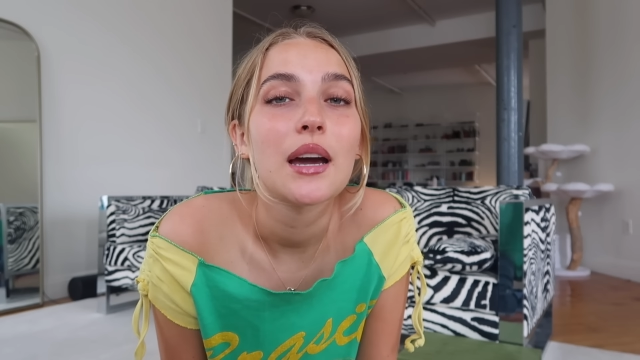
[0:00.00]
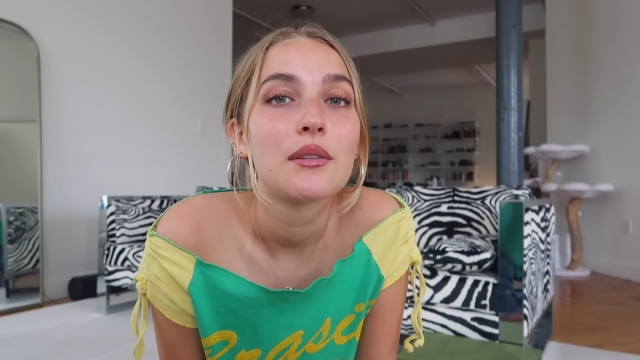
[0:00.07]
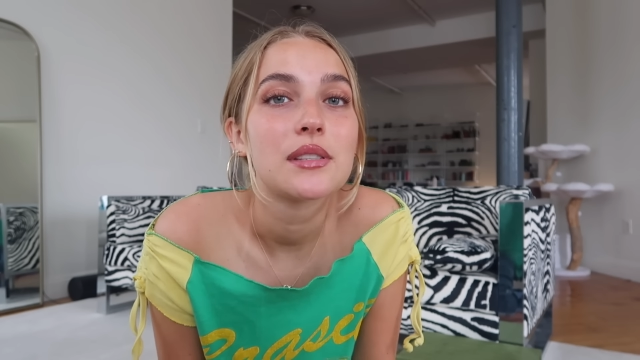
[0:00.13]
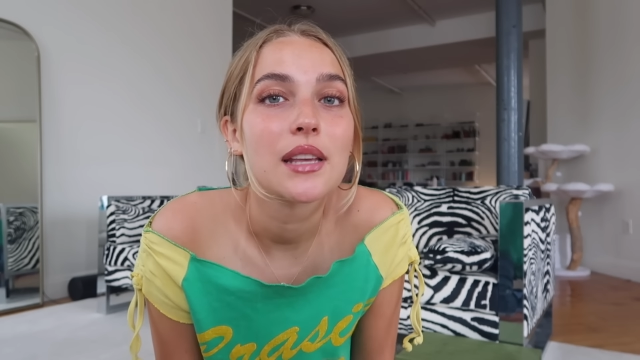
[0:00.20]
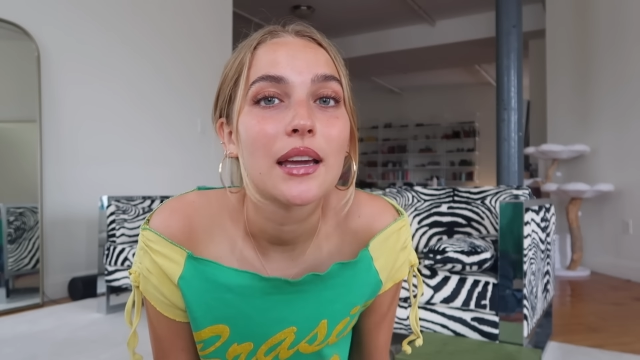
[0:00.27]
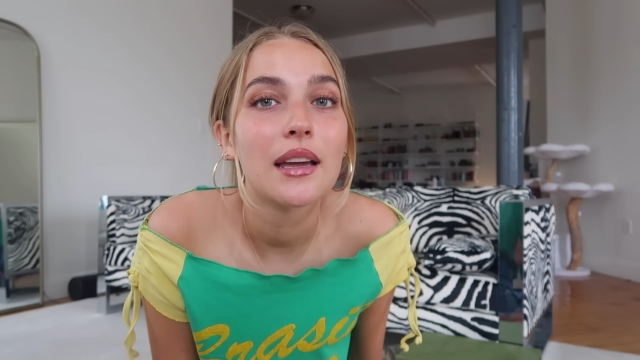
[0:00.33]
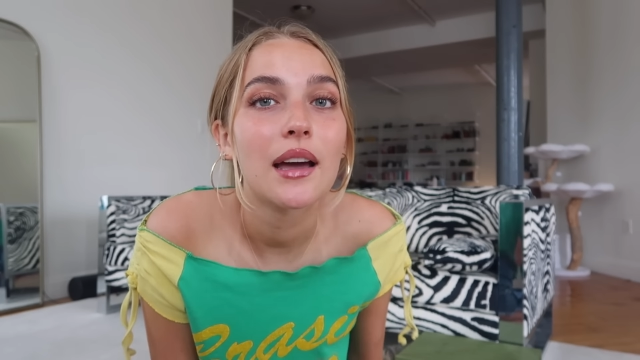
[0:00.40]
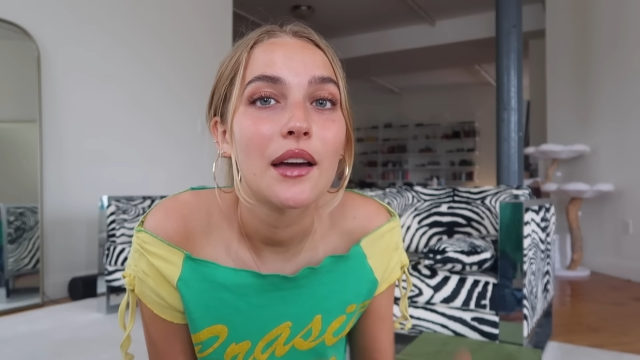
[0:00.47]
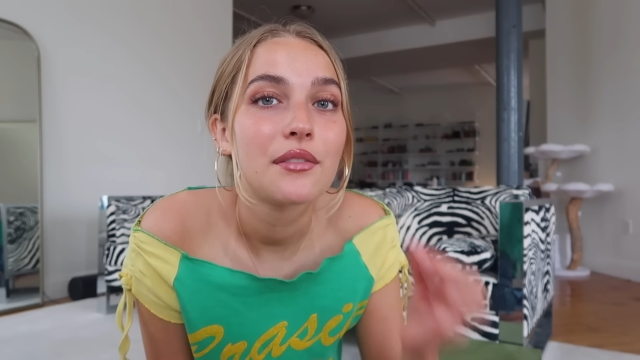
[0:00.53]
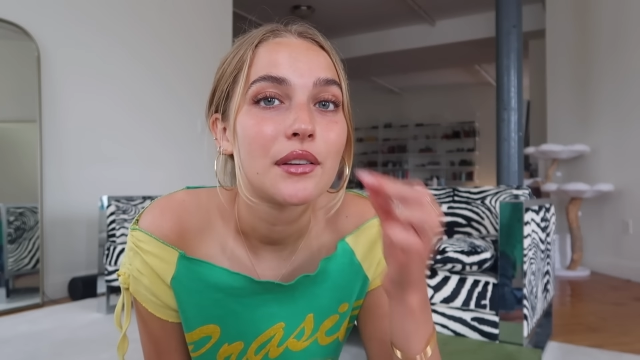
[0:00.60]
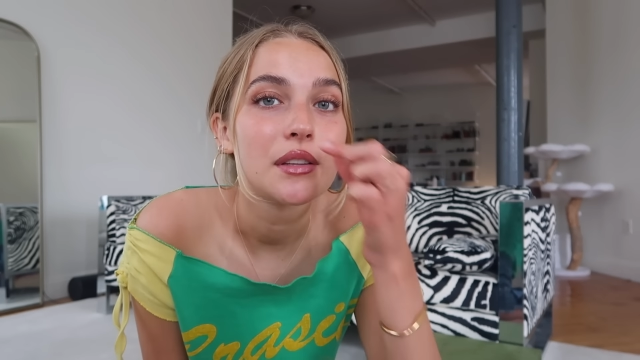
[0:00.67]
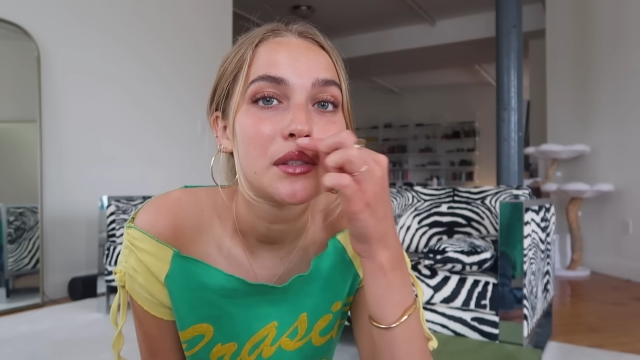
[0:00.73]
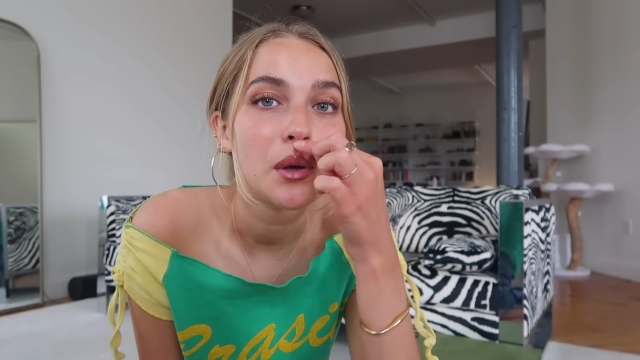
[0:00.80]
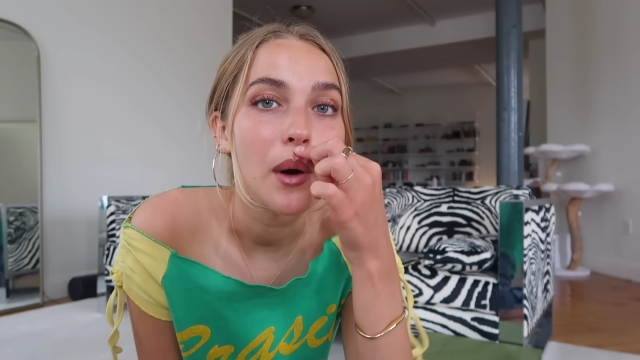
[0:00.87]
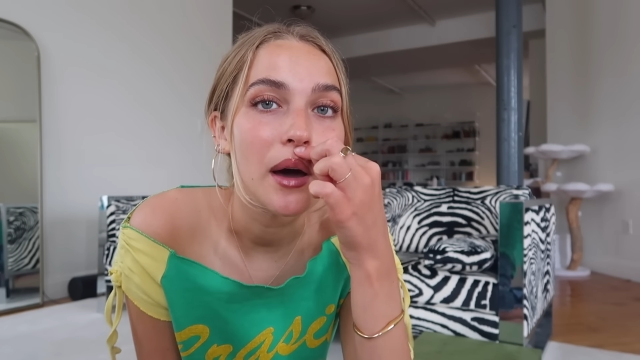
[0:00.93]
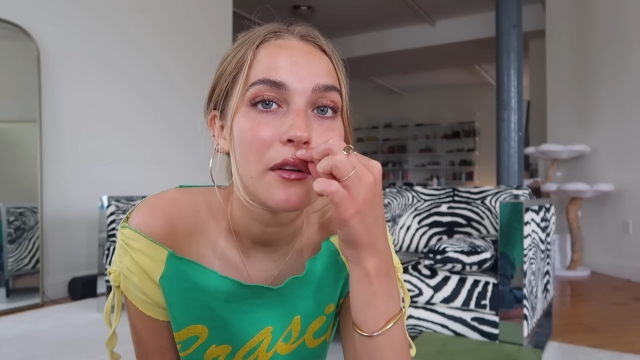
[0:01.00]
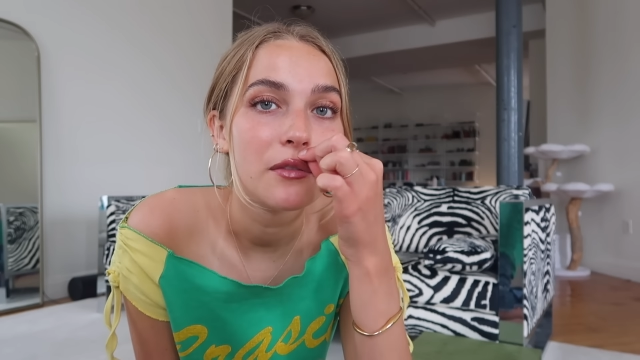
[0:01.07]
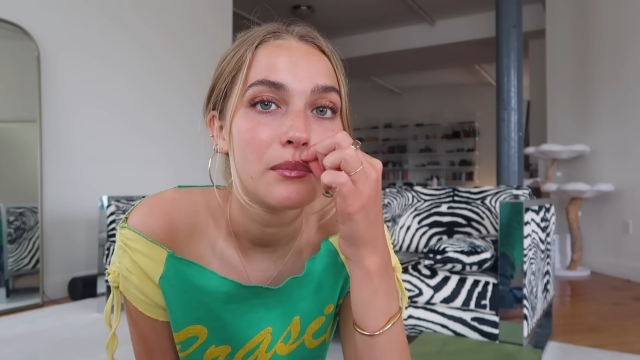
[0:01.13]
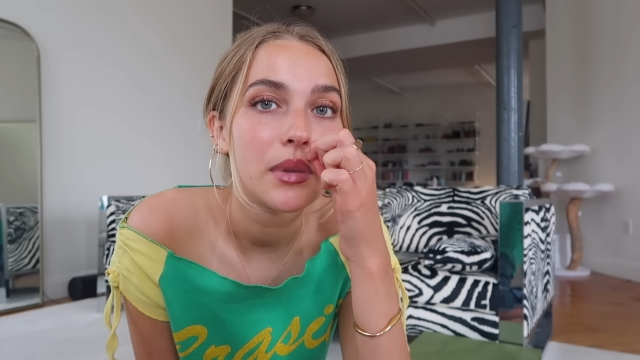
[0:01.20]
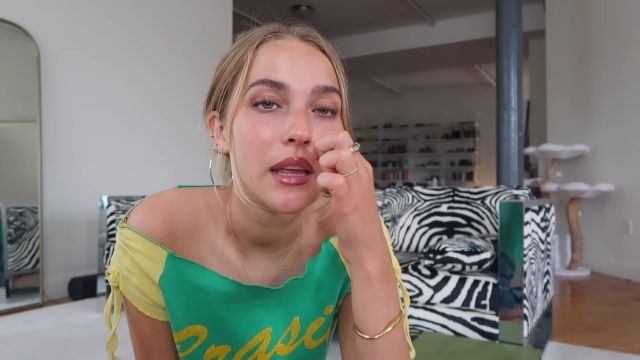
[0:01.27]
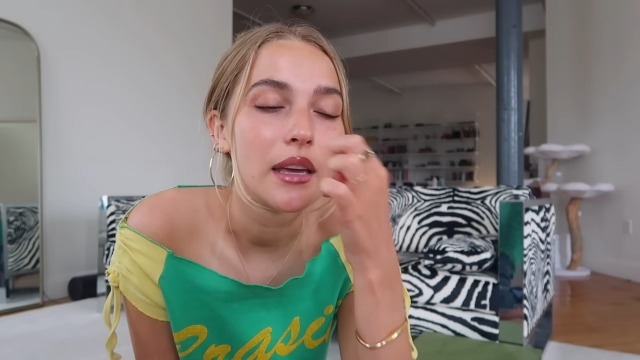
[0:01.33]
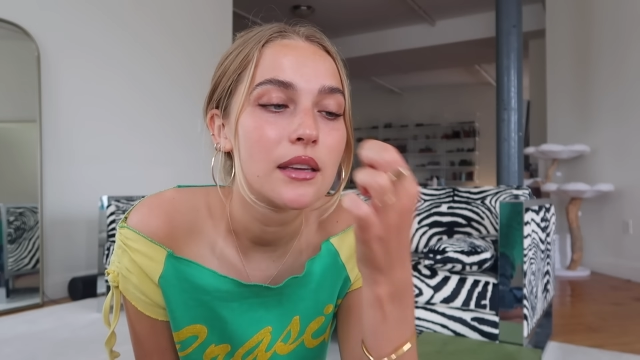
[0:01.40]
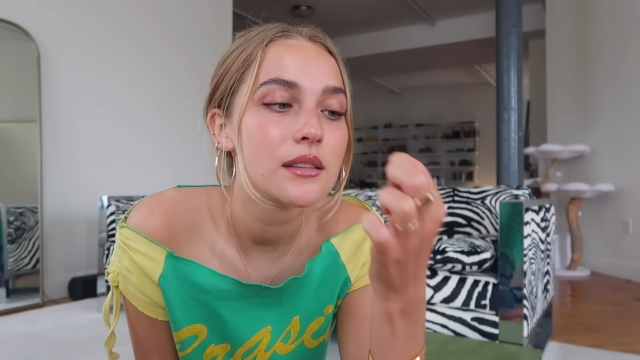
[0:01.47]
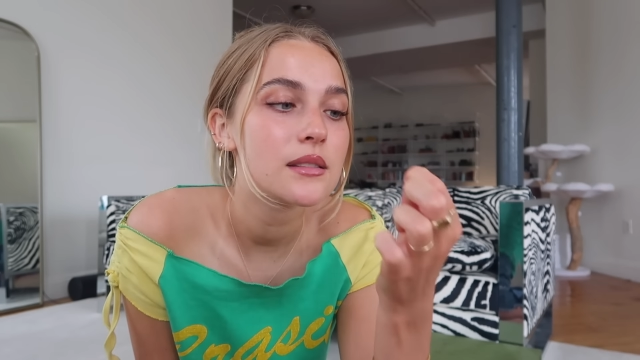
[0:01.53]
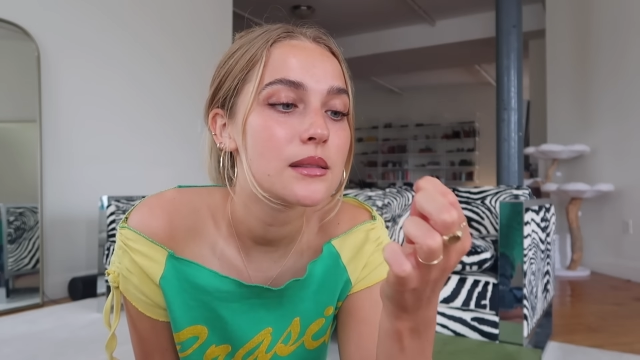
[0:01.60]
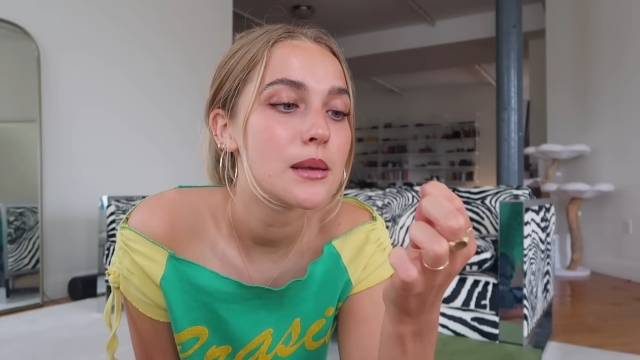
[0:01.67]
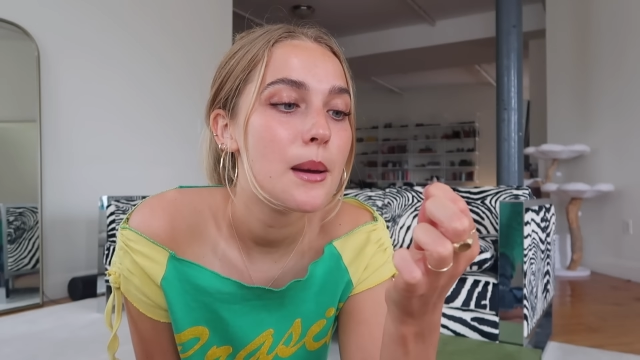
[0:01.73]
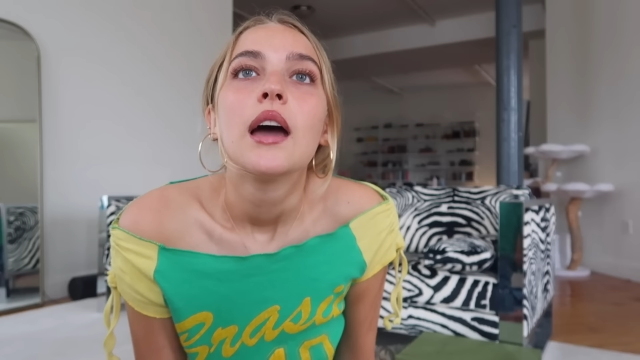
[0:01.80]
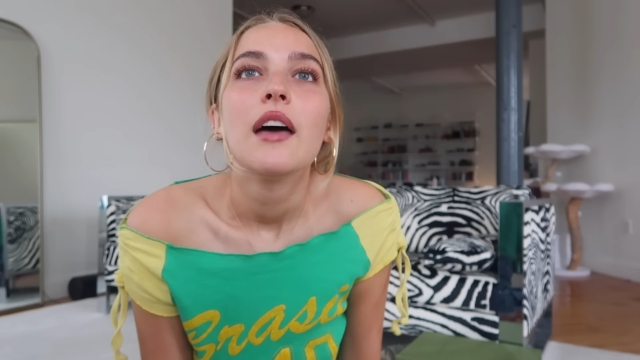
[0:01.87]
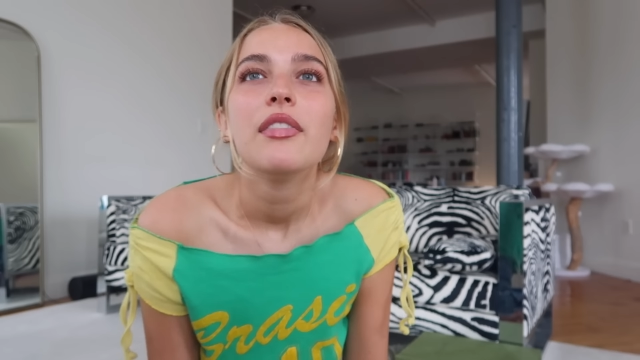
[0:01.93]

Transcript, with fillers: I was like, I felt so out of place.